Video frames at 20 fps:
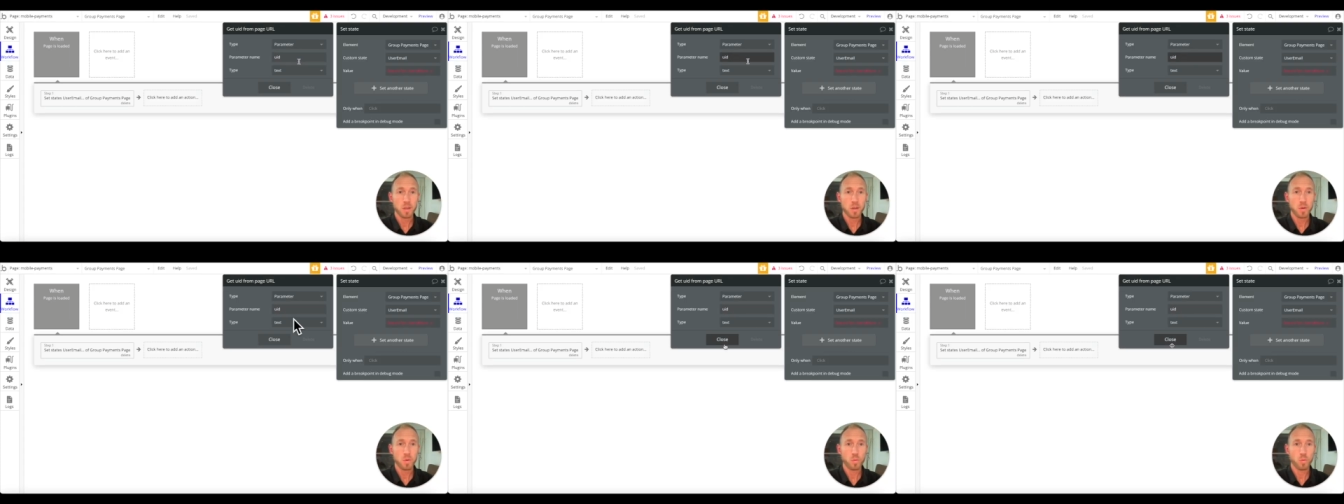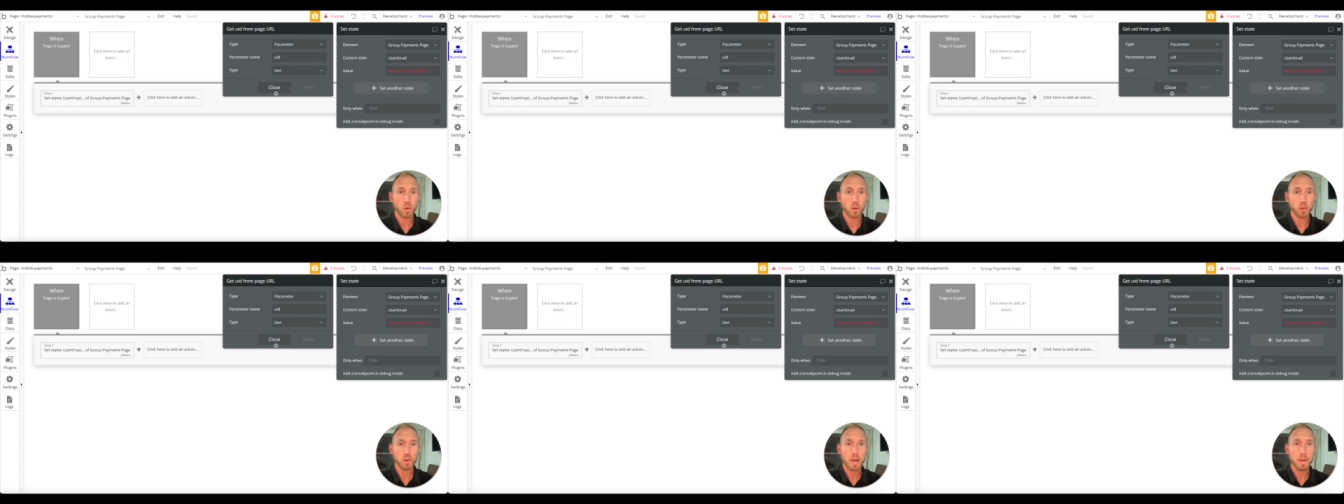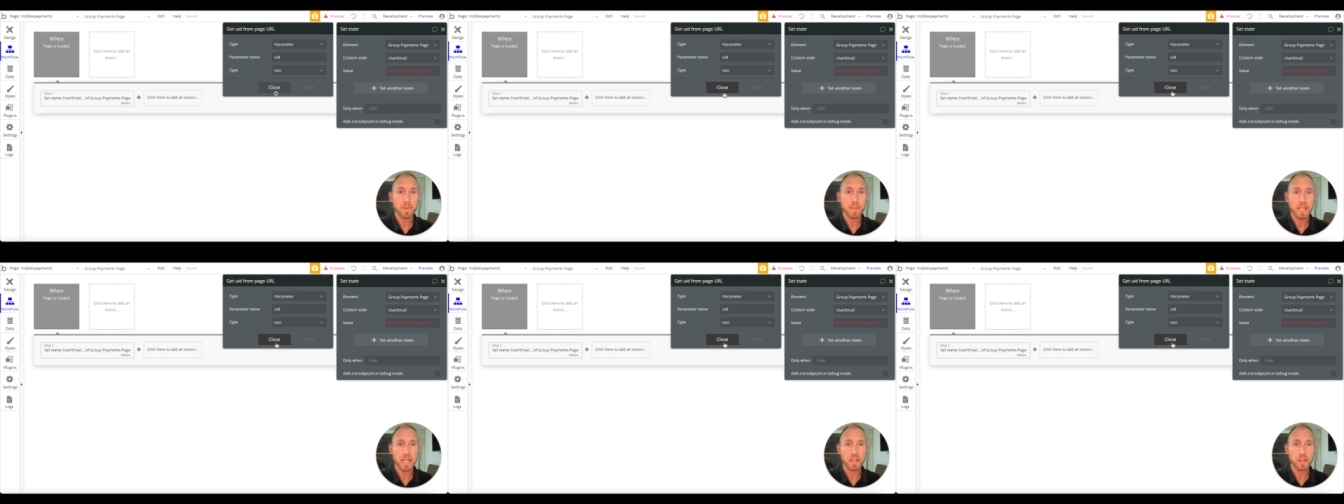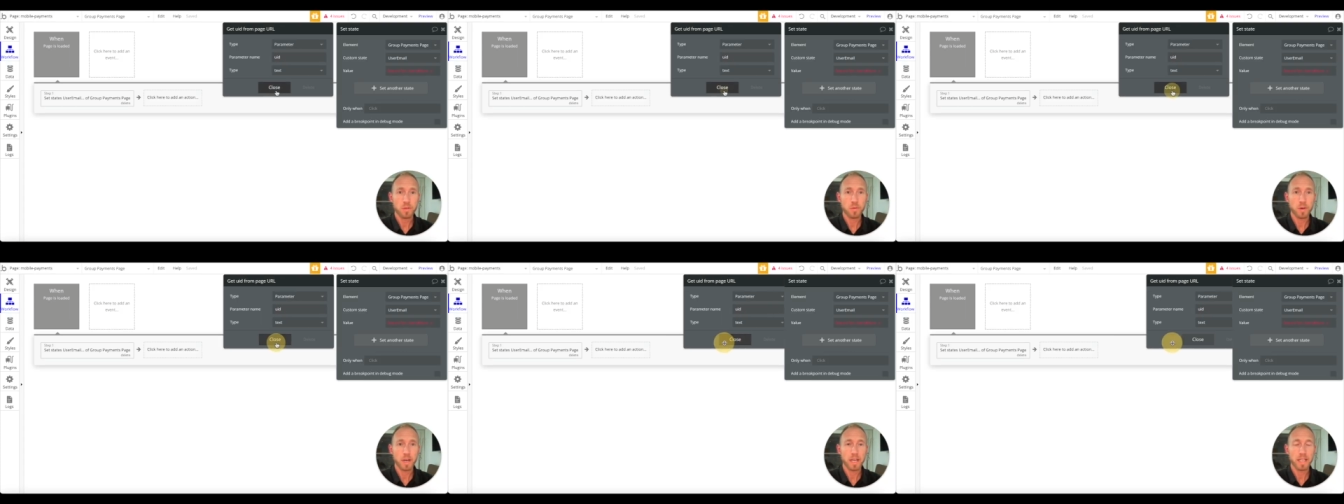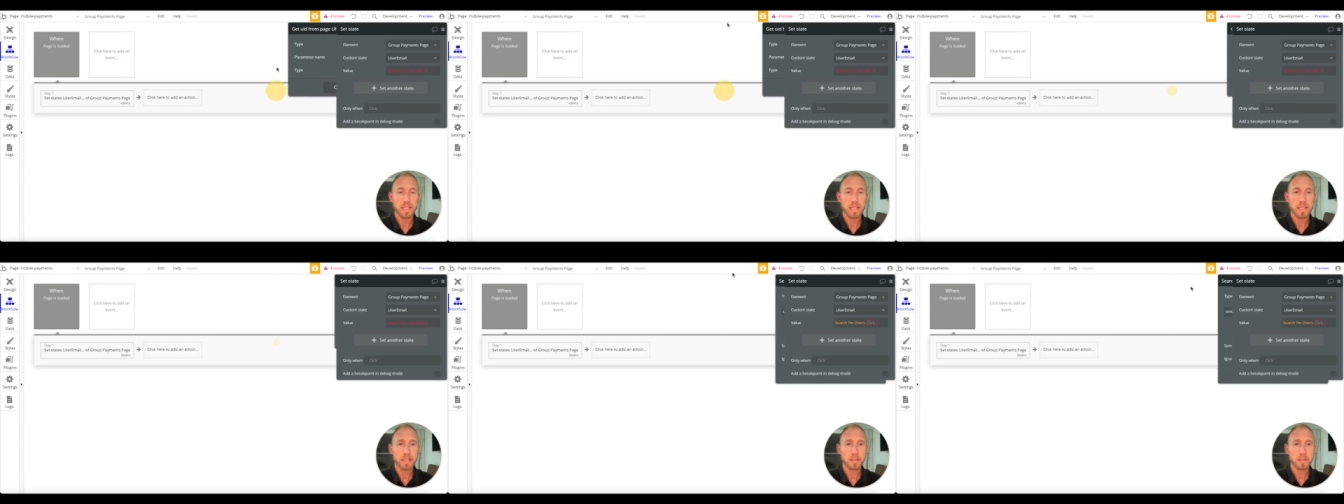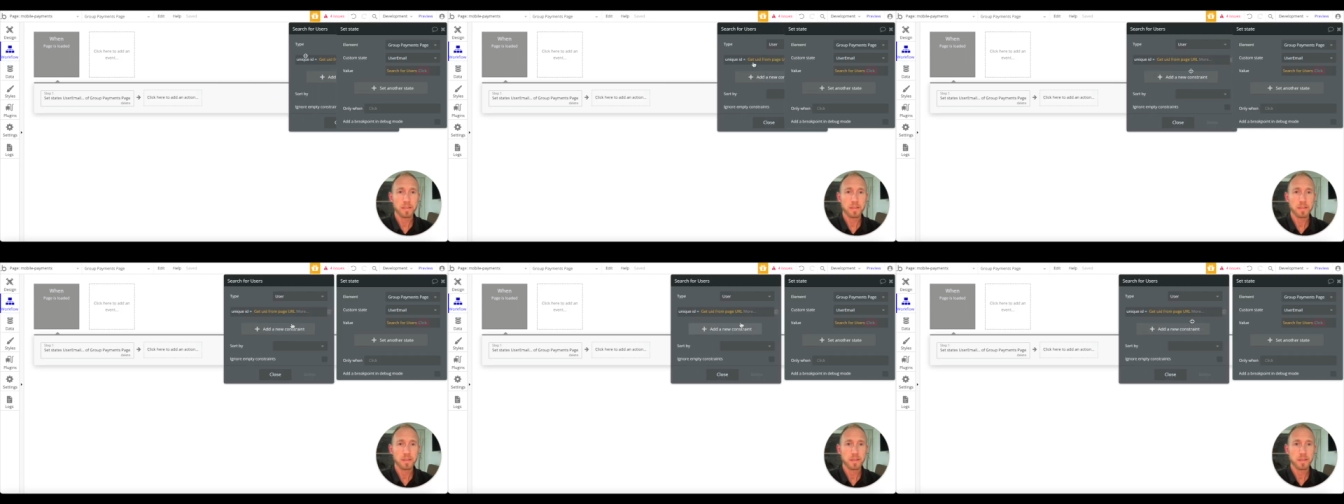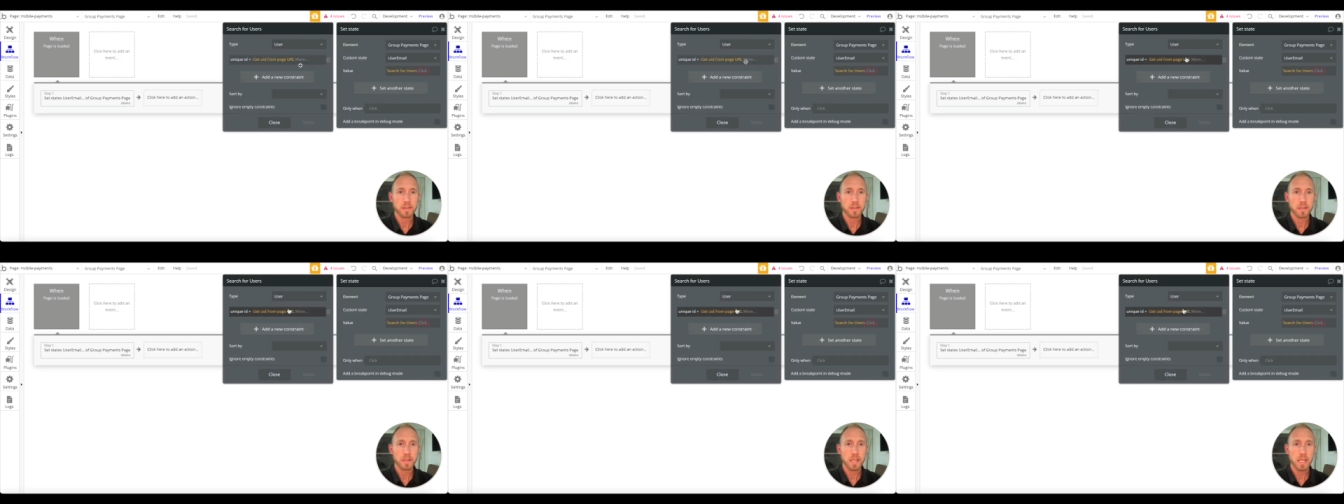We're grabbing that UID,
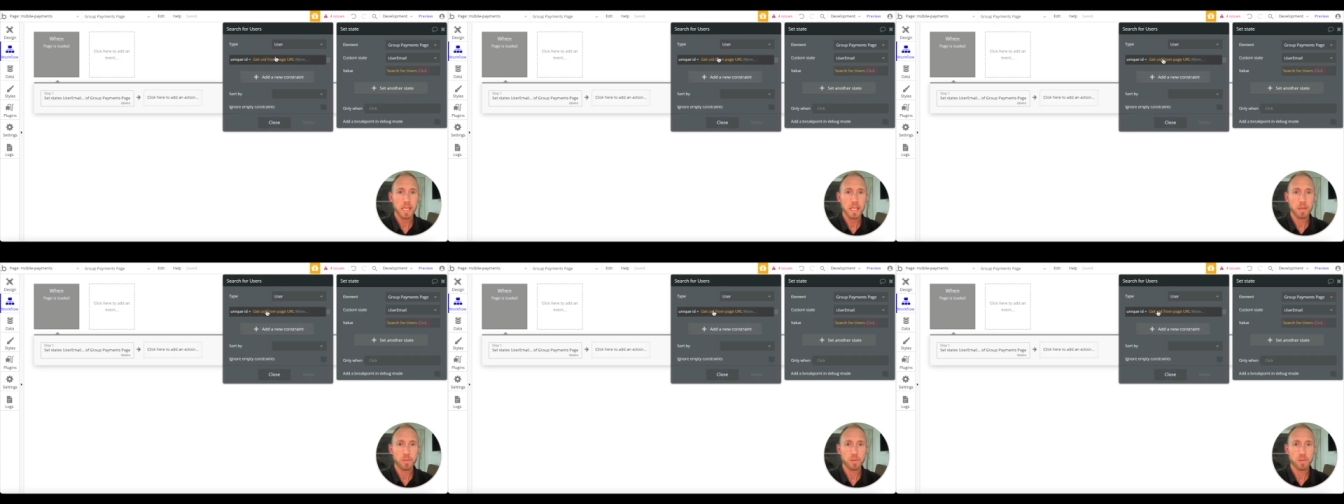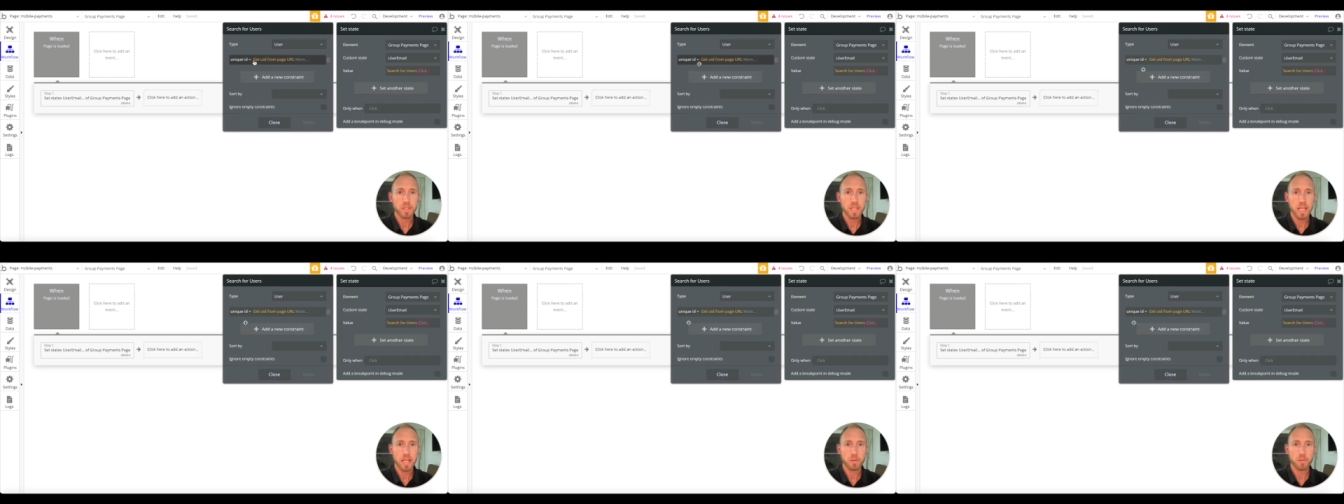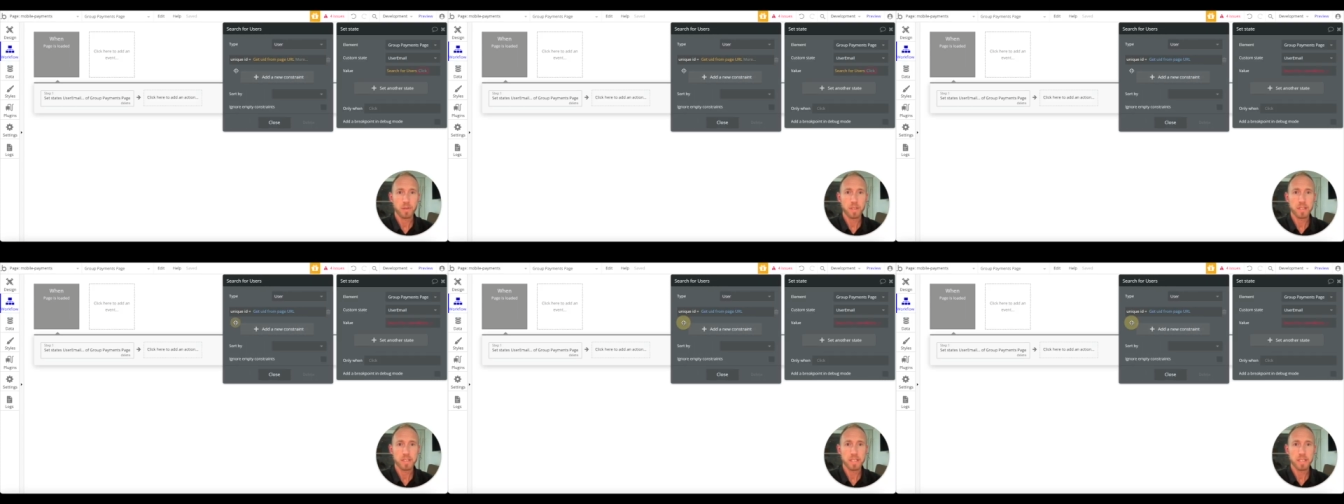and then we're saying when it's